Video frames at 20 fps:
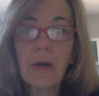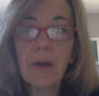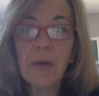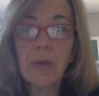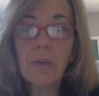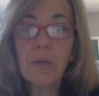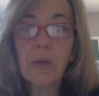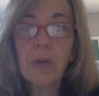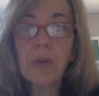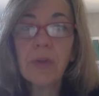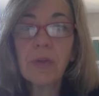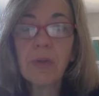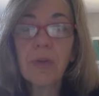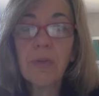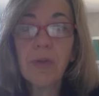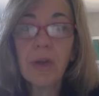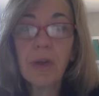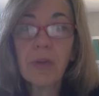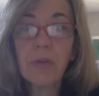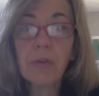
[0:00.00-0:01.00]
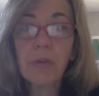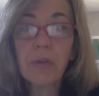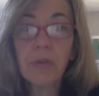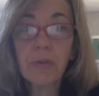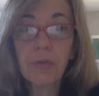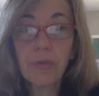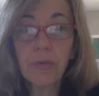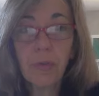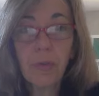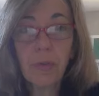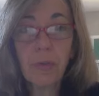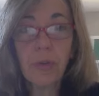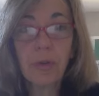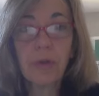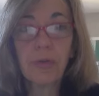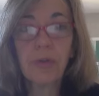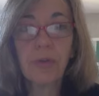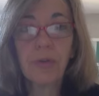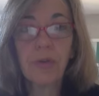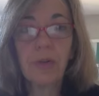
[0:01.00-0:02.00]
human intervention, of
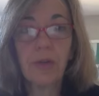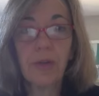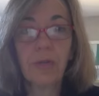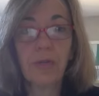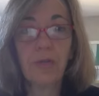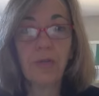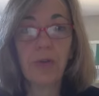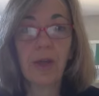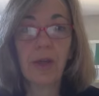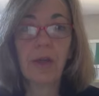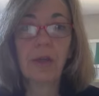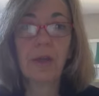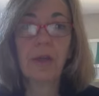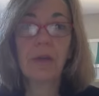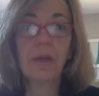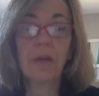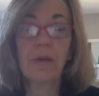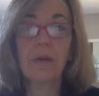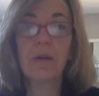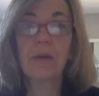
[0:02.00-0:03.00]
course, affect